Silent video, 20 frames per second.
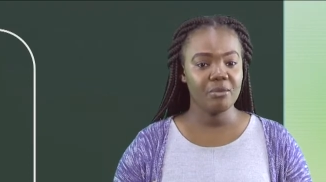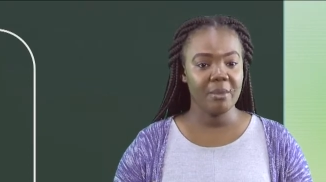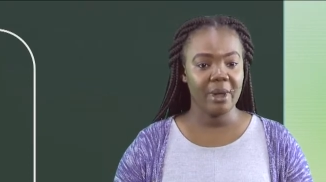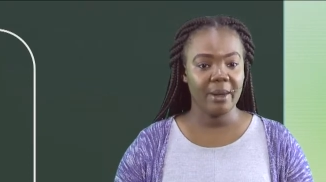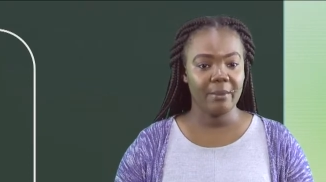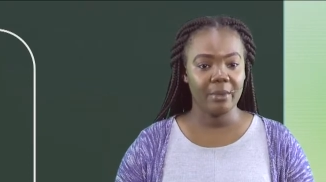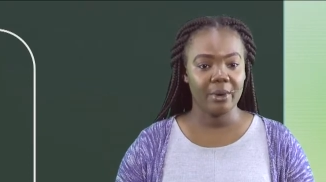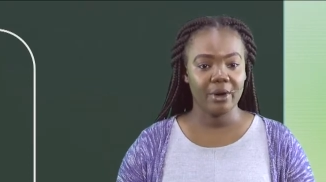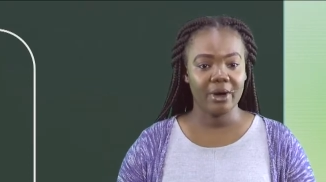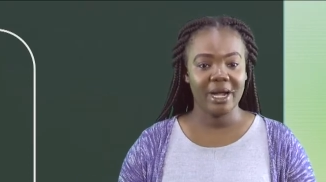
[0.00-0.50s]

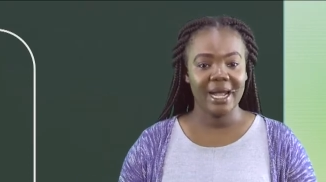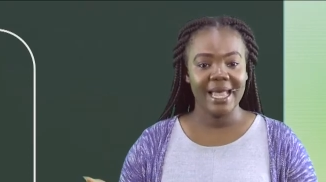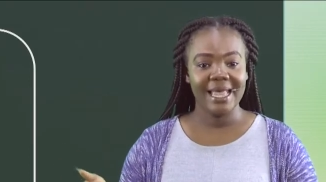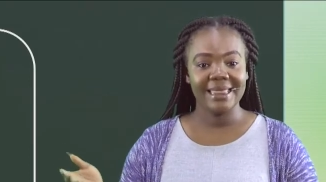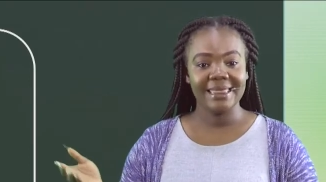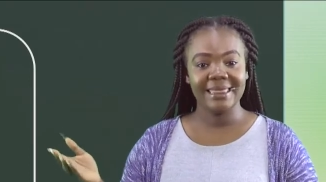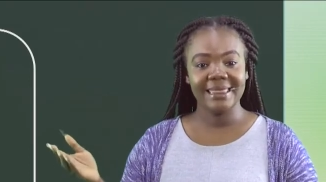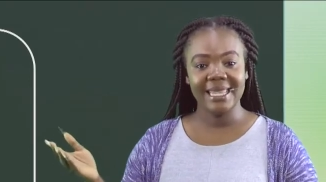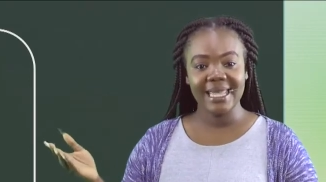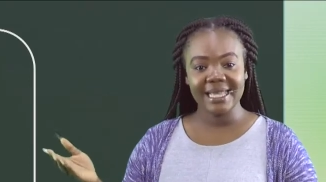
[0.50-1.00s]
remember,
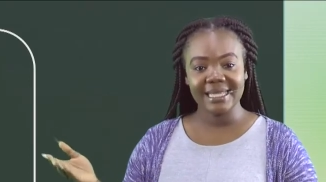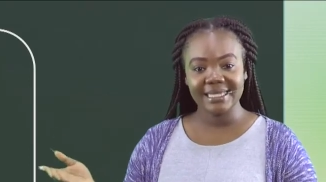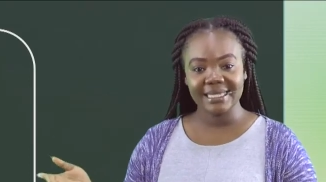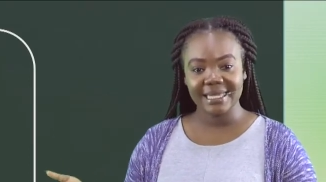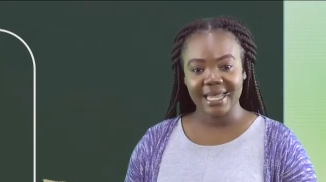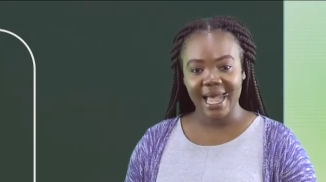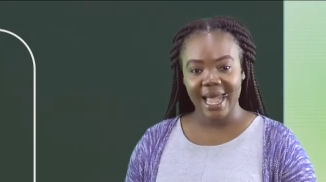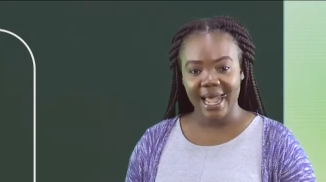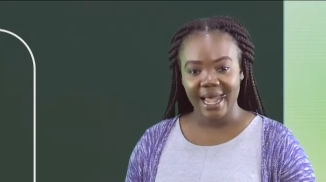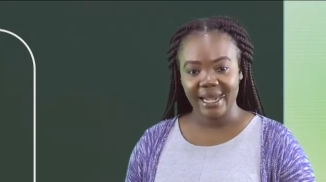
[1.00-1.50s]
this
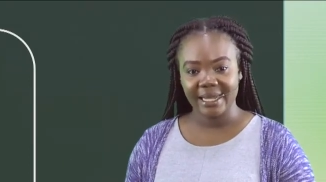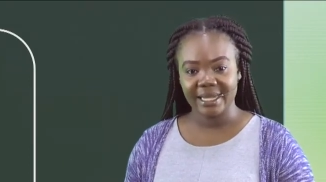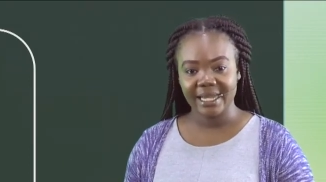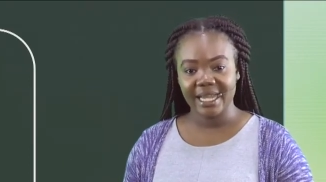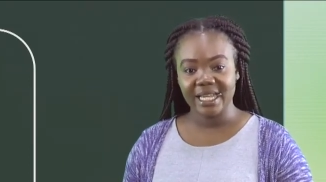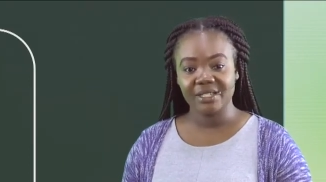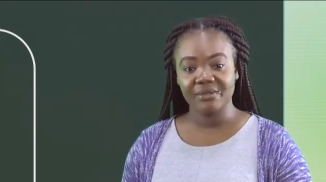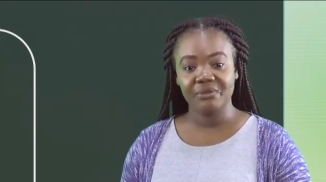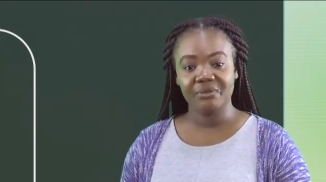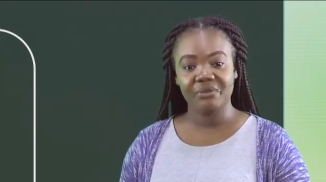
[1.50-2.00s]
guide
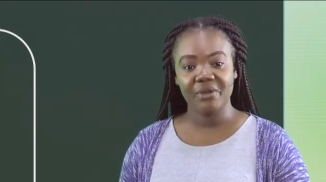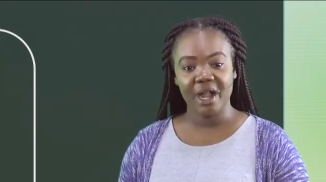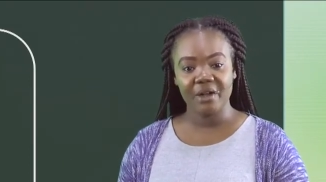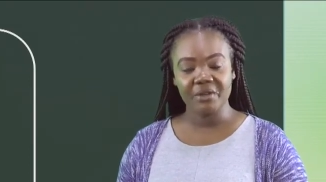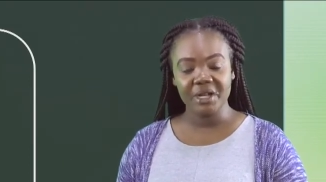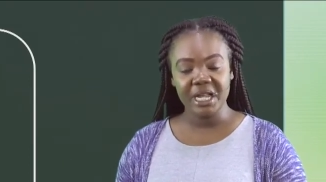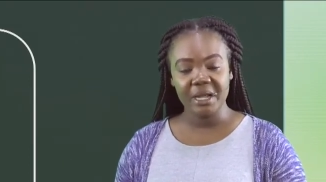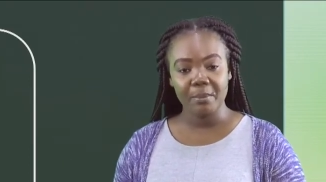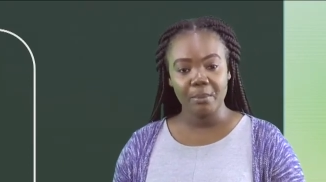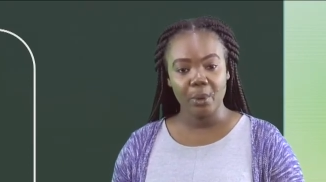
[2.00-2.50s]
is
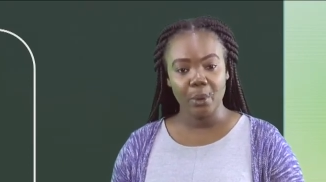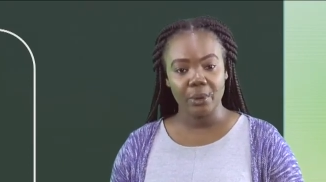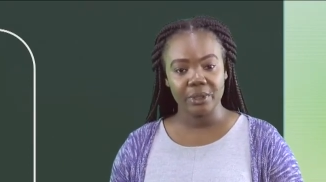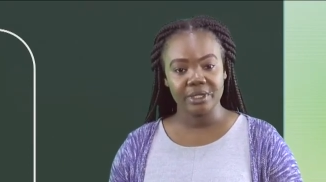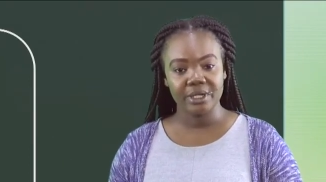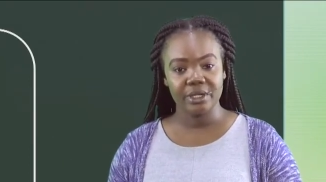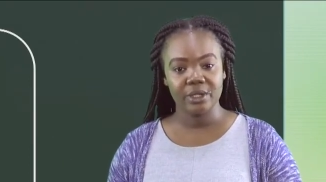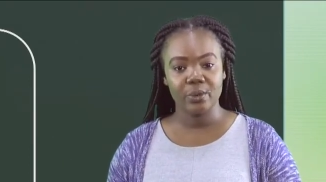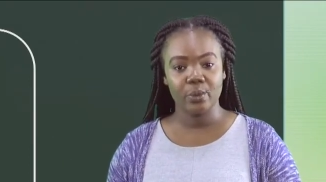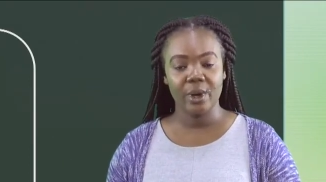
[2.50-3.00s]
very
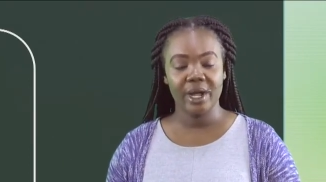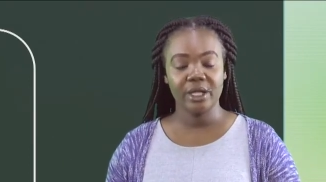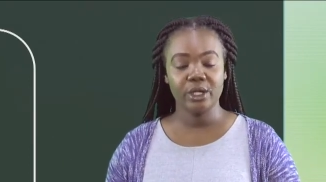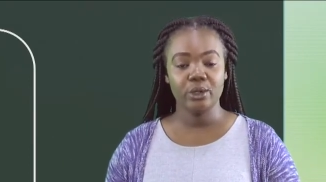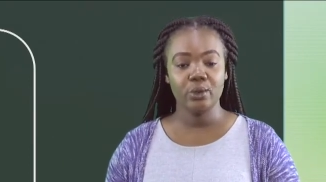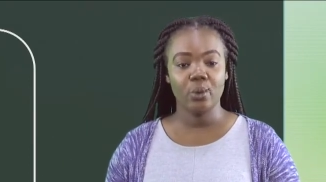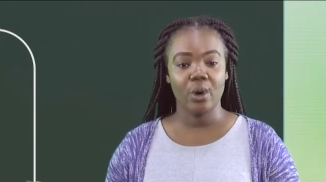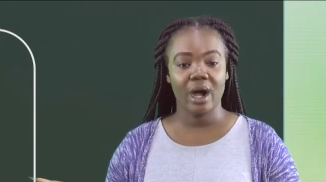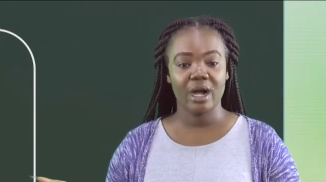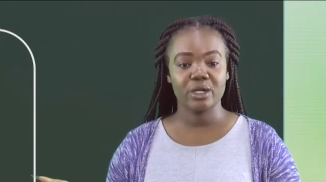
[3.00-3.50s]
important when
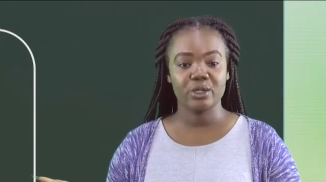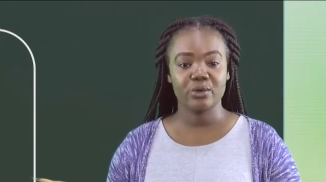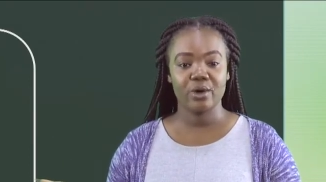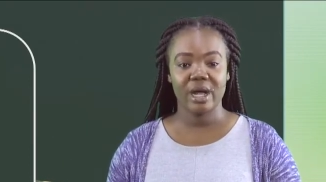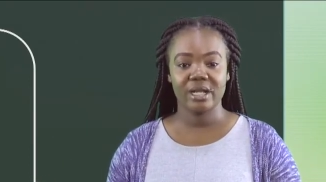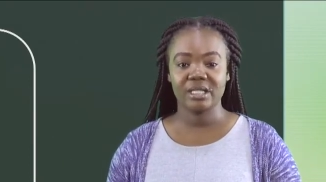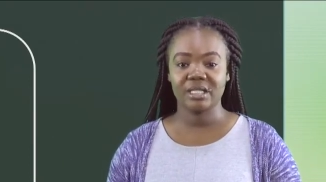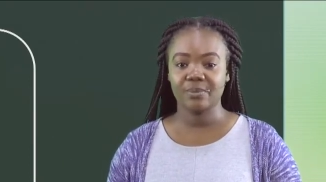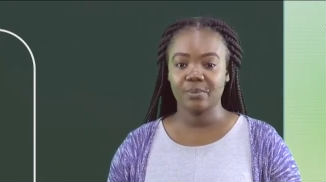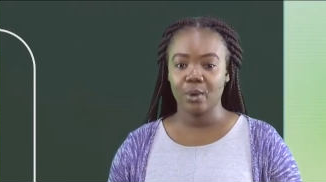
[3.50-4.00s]
you are
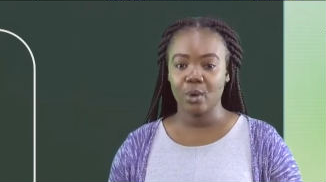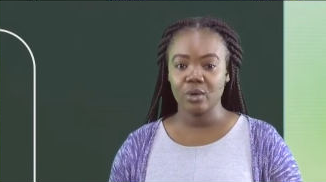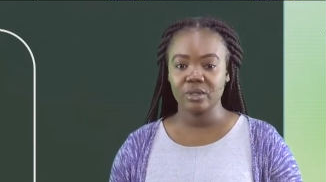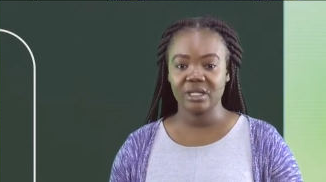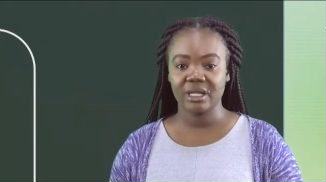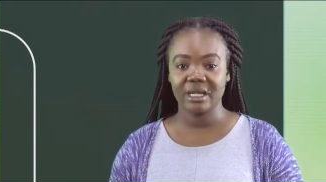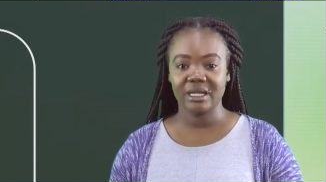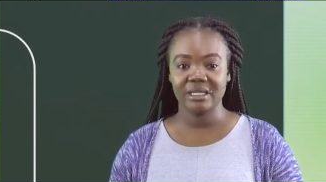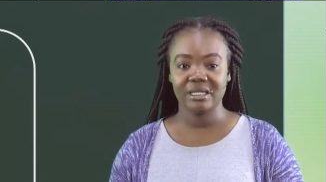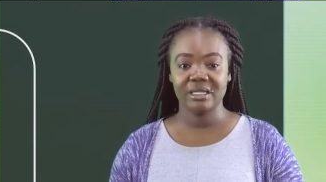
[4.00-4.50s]

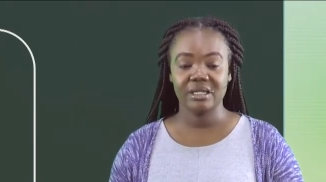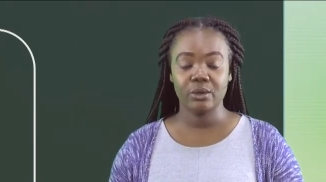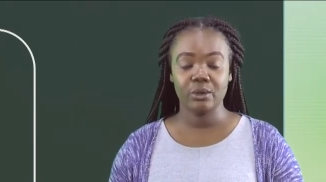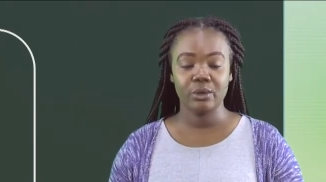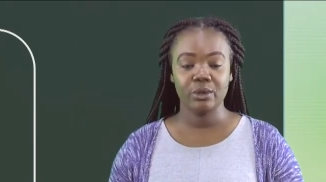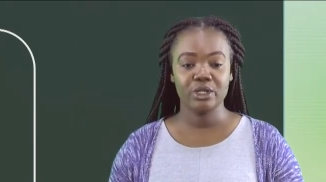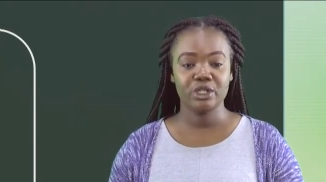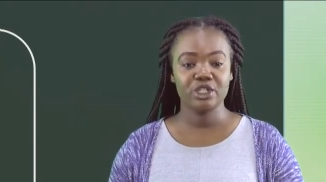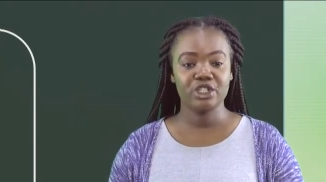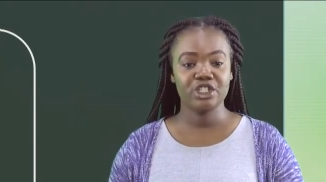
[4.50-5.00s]
transposing
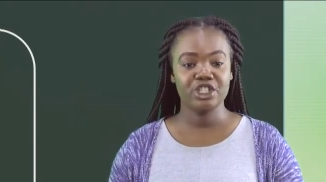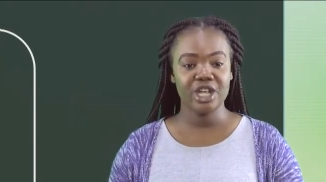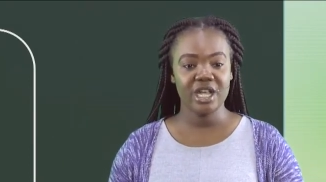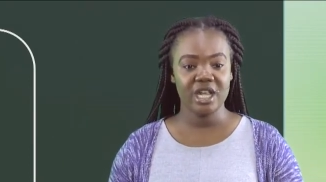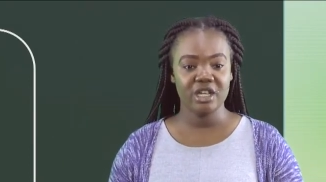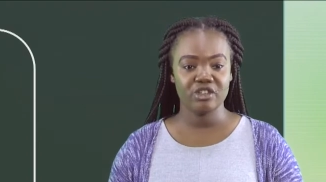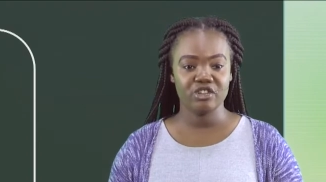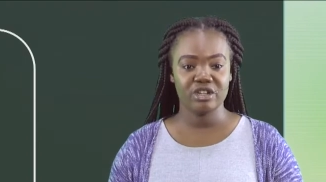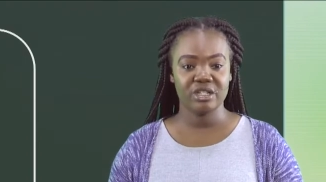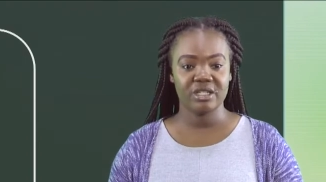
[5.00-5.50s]
to
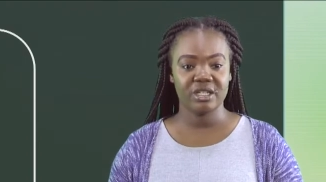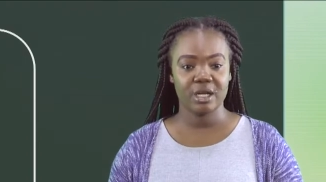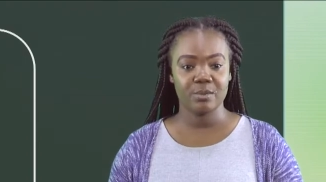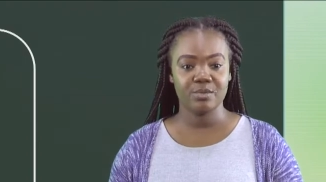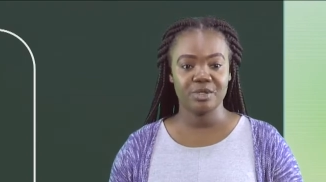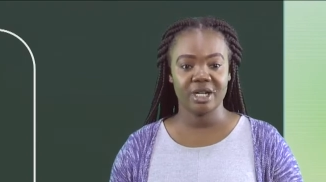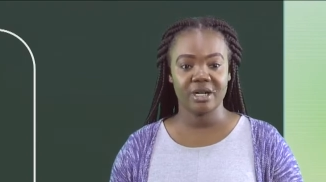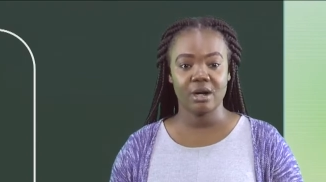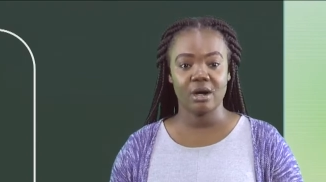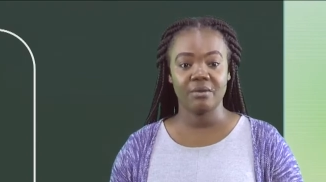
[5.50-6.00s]
change the
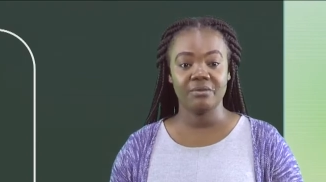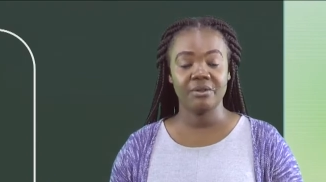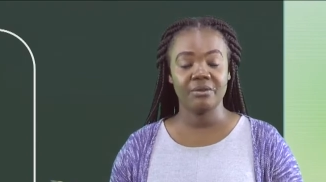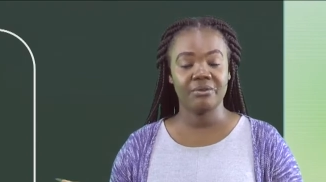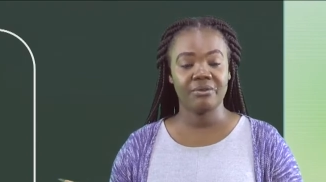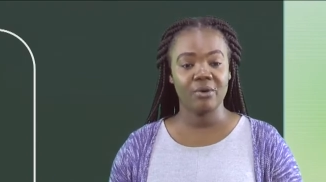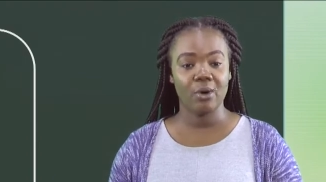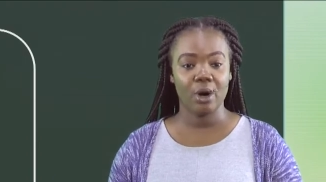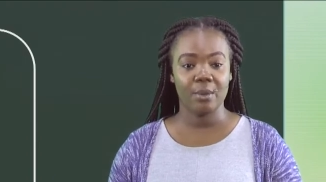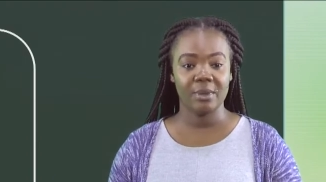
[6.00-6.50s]
subject of the
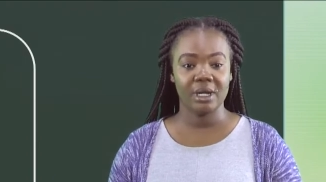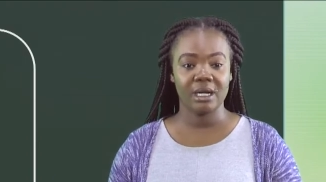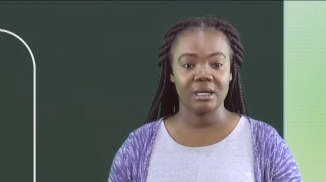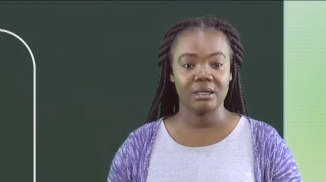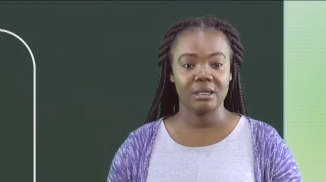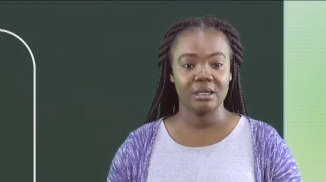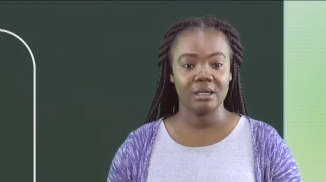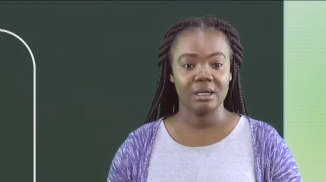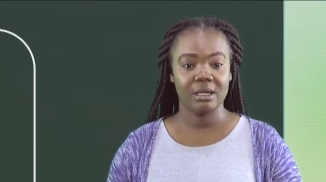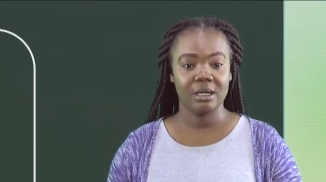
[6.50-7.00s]

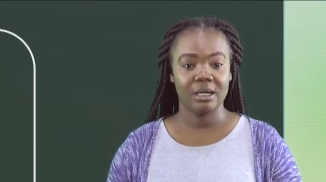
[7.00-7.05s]
formula.